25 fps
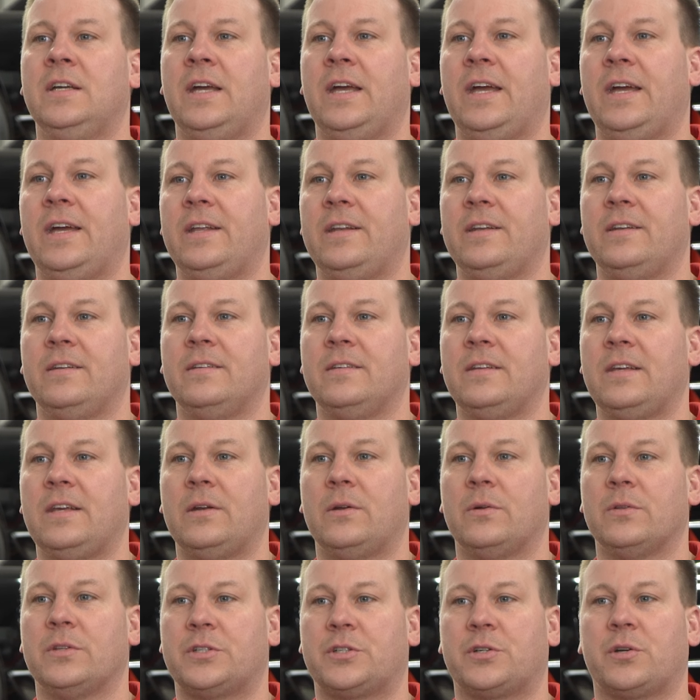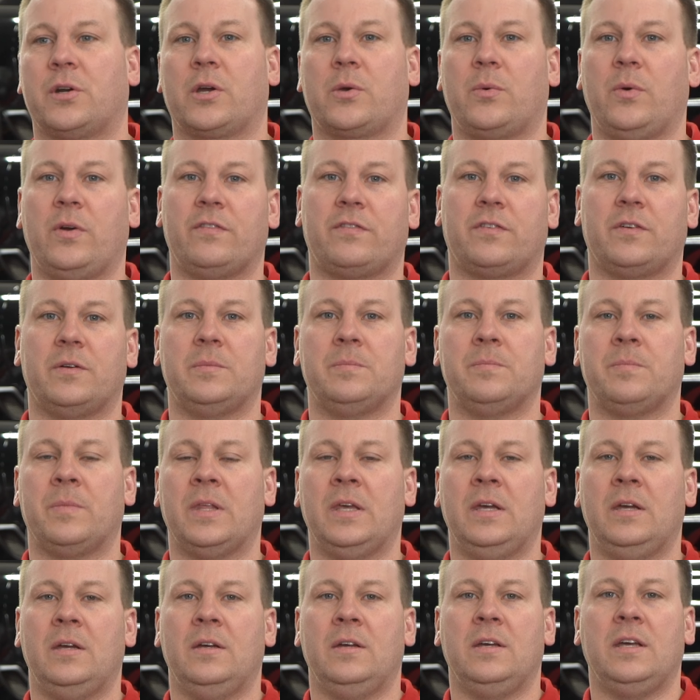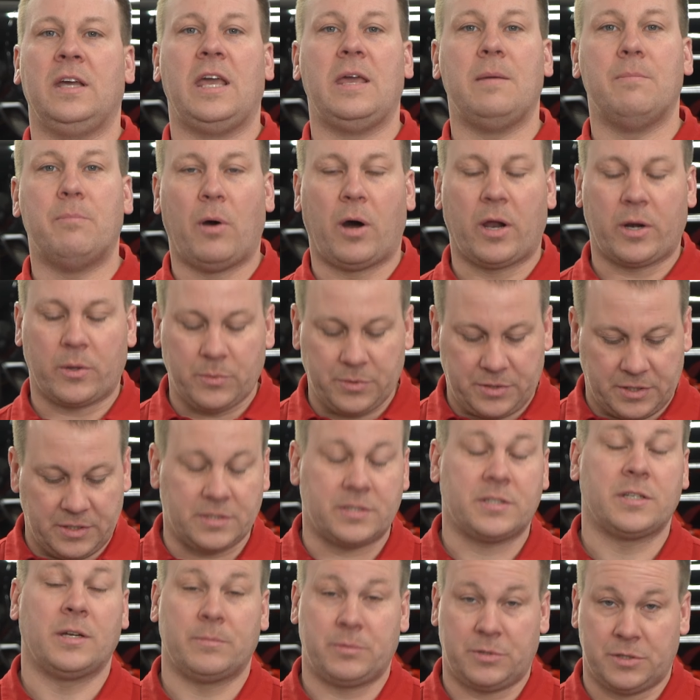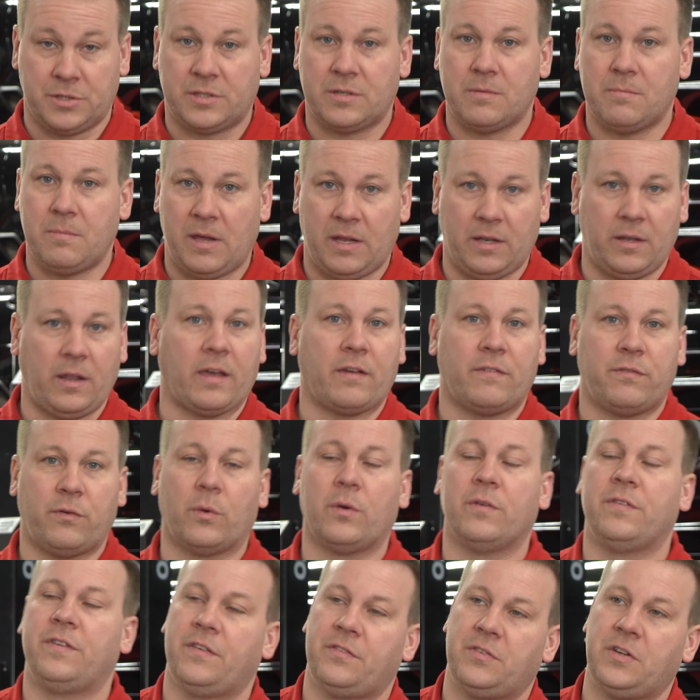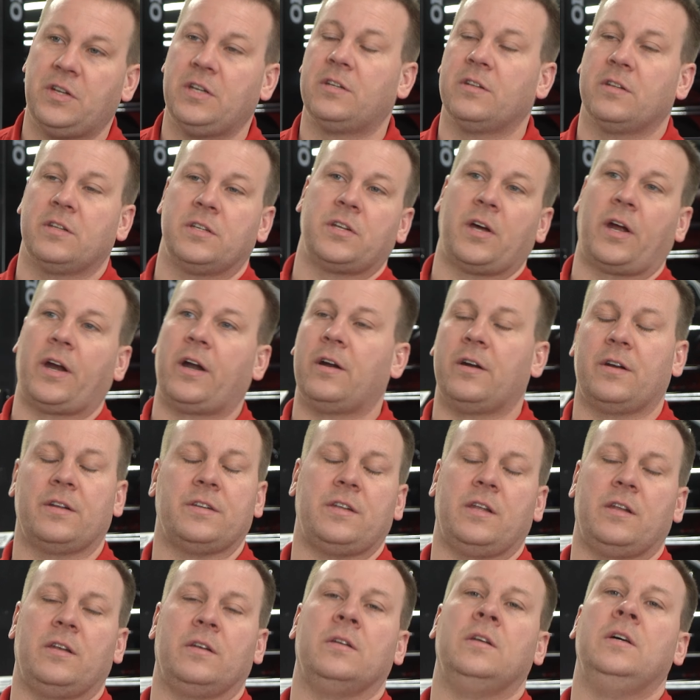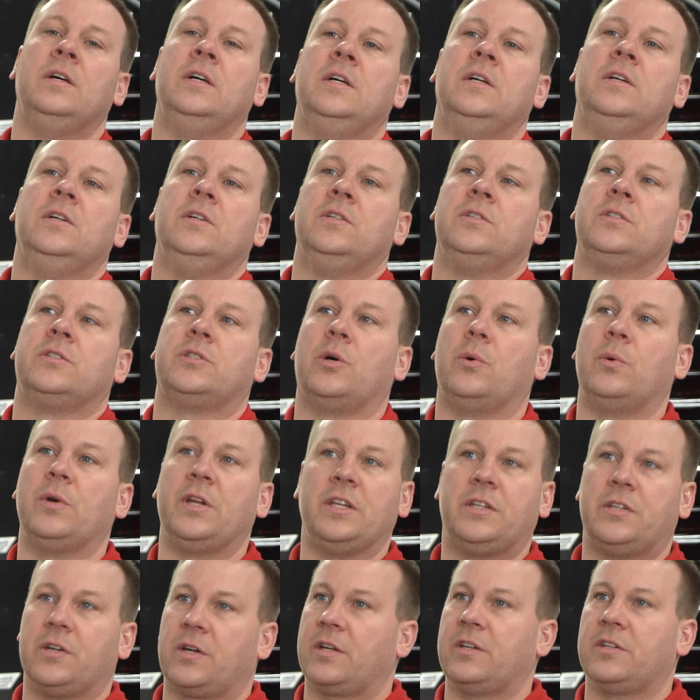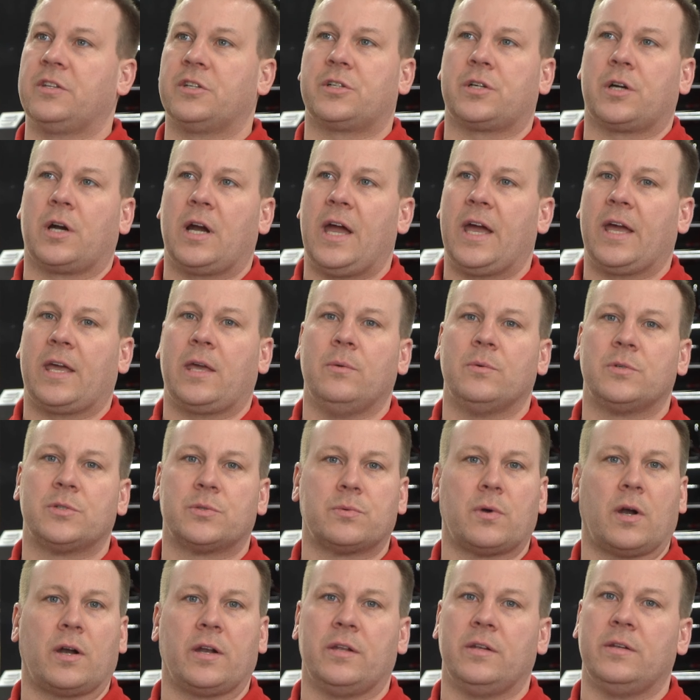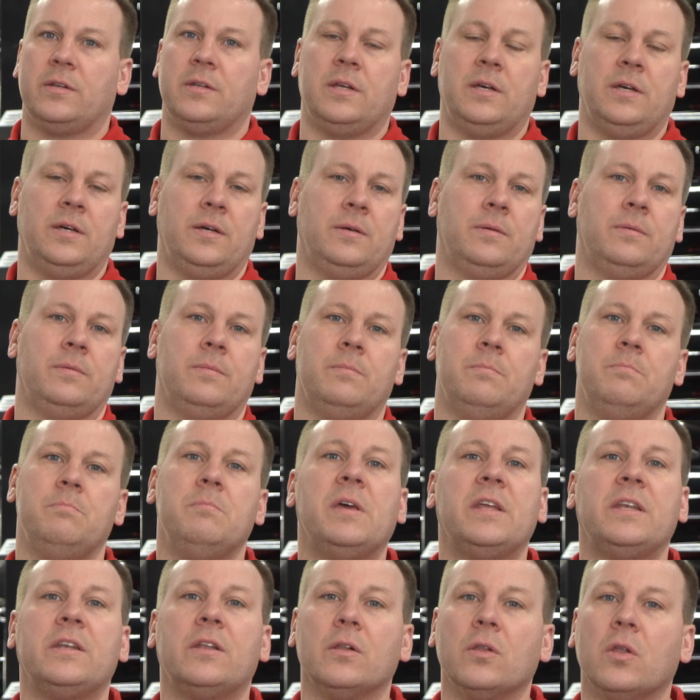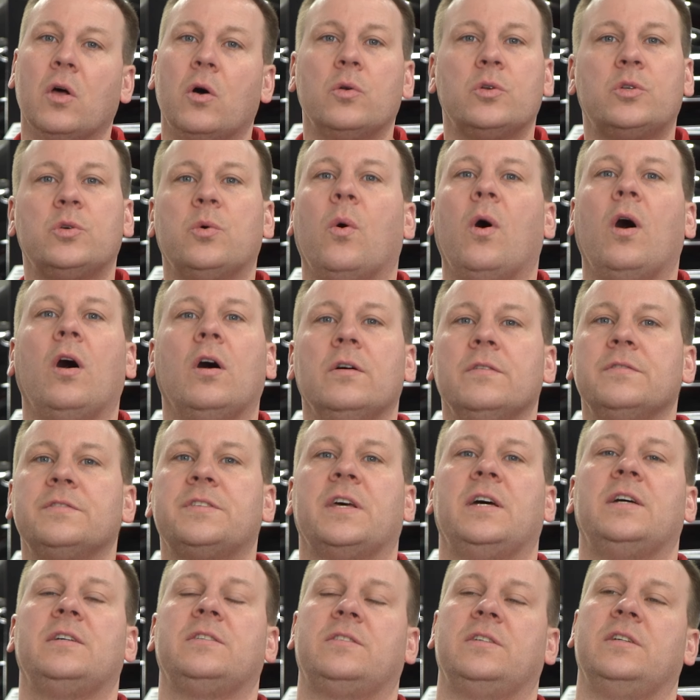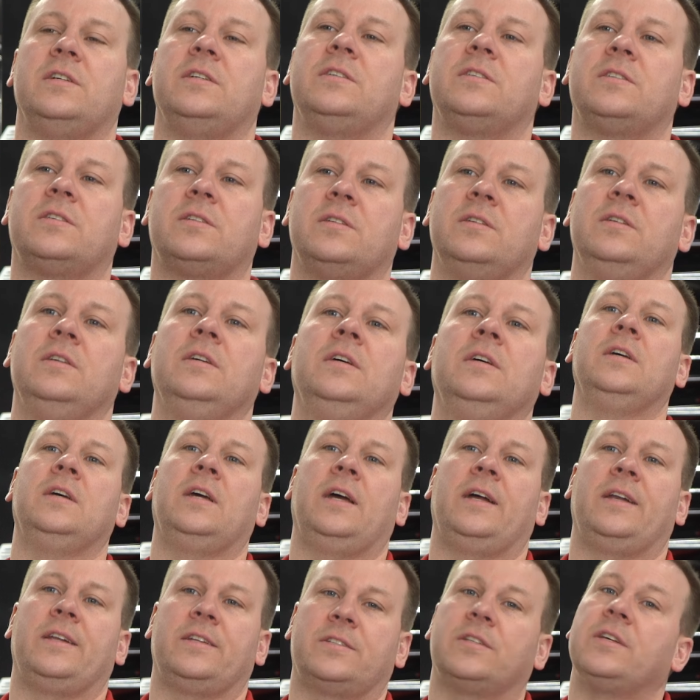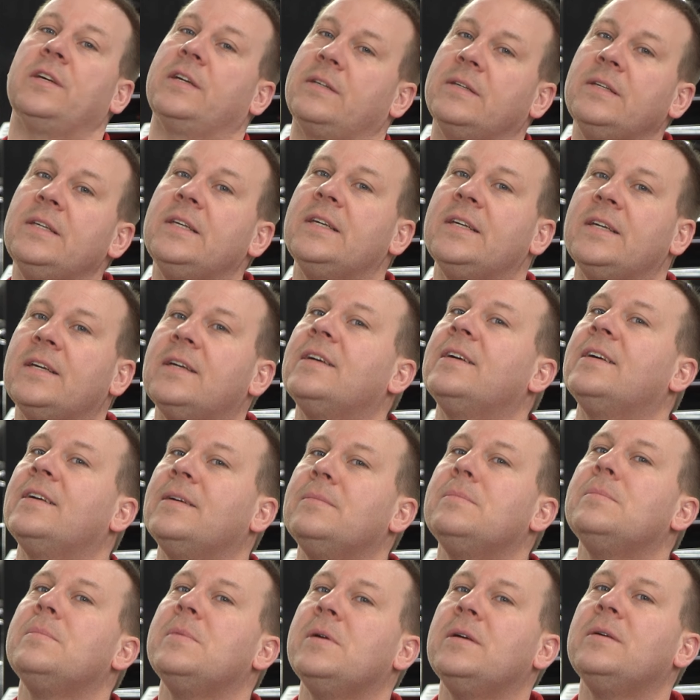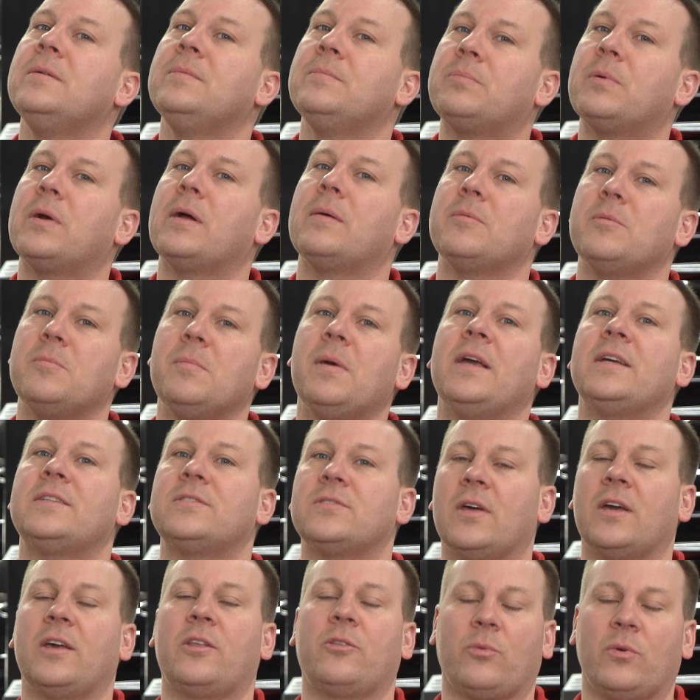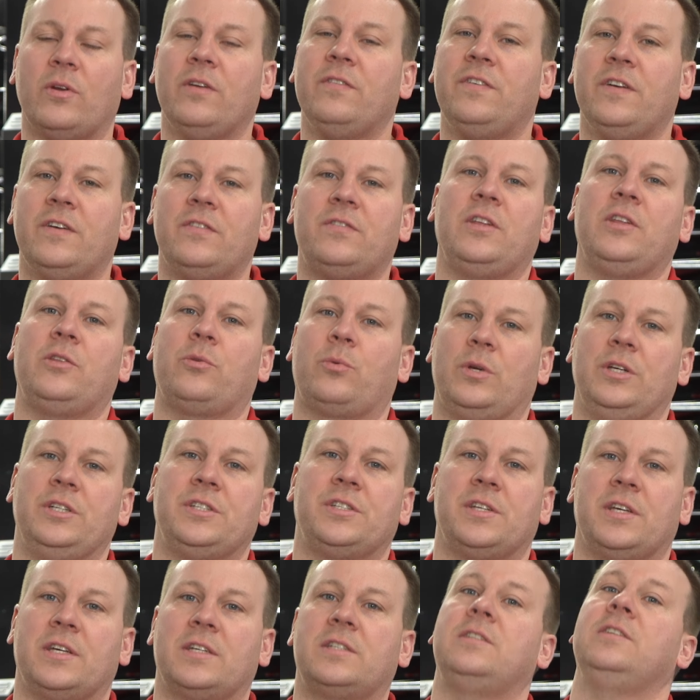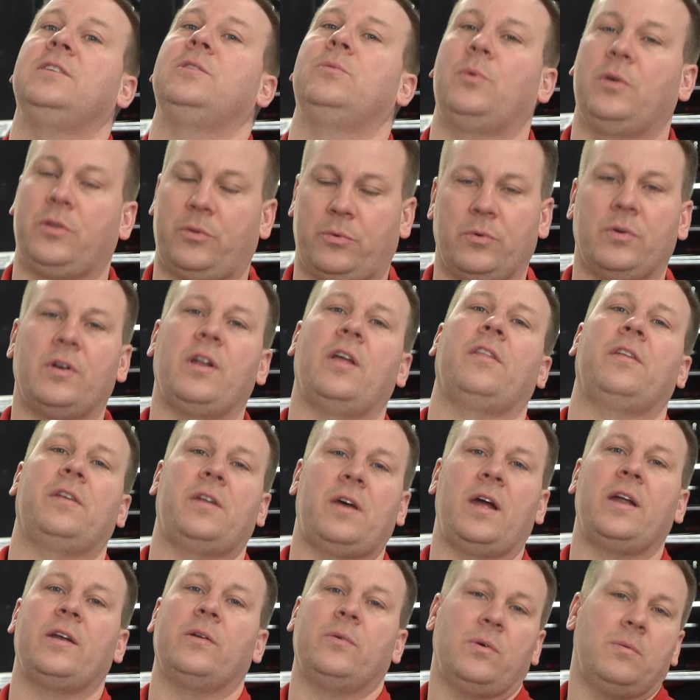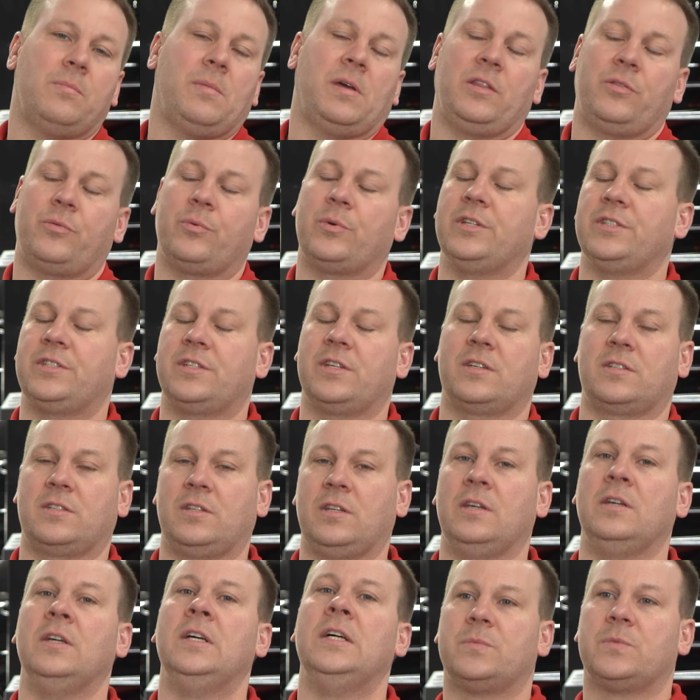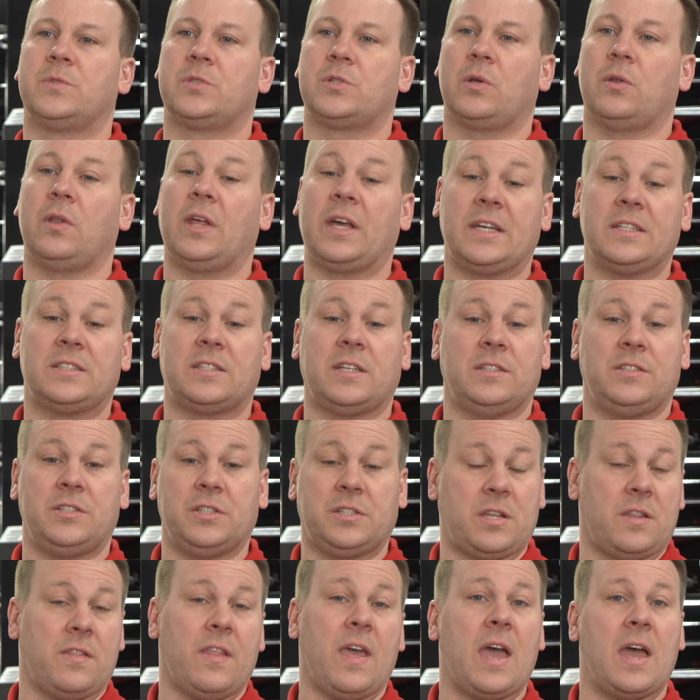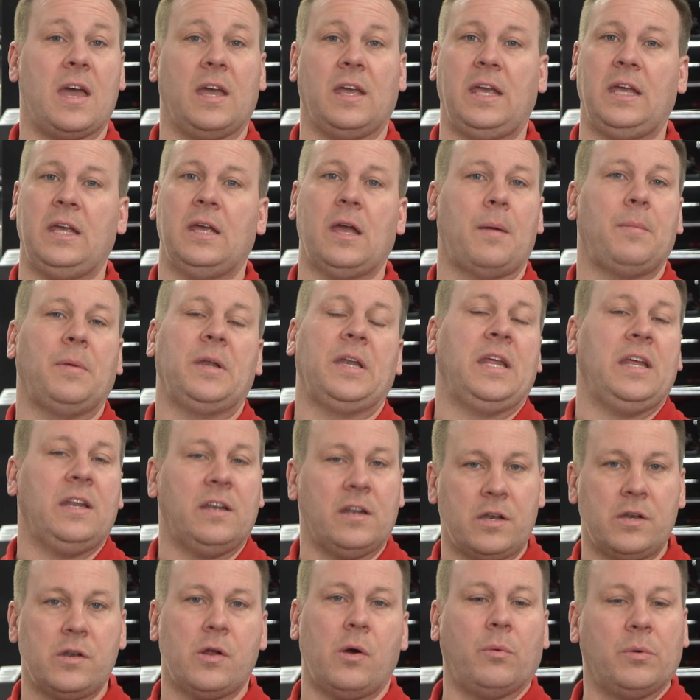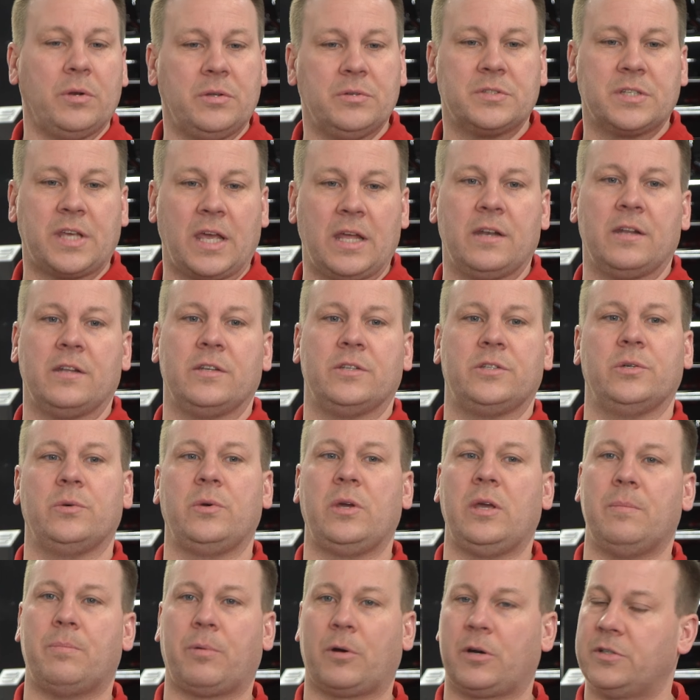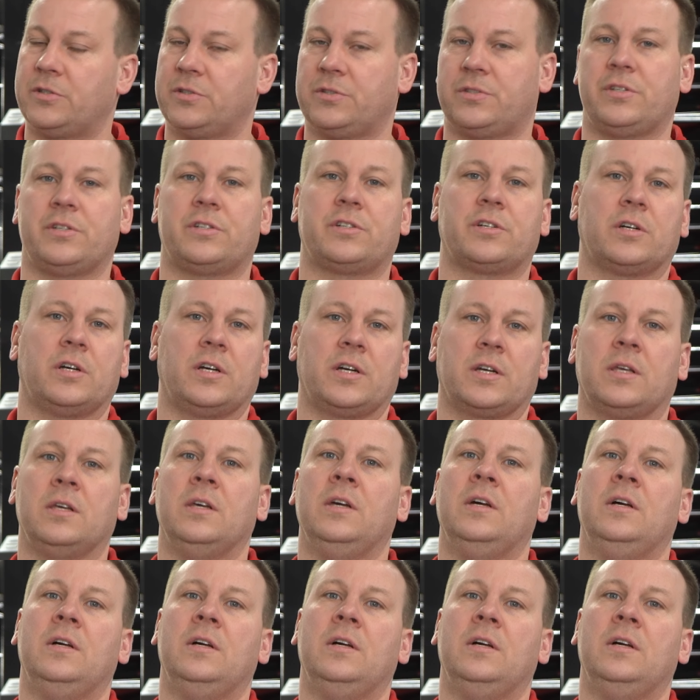And the truck went from, he bought it with the assumptions it made like 450 to the tire, and it didn't. So when he took it to the track, it was running mid to low 12s as is. And it's like, yeah, it probably makes like 350, 360. We threw it on the dyno and made 360. So like I said, just in that, he didn't know what he was getting into. He purchased the truck.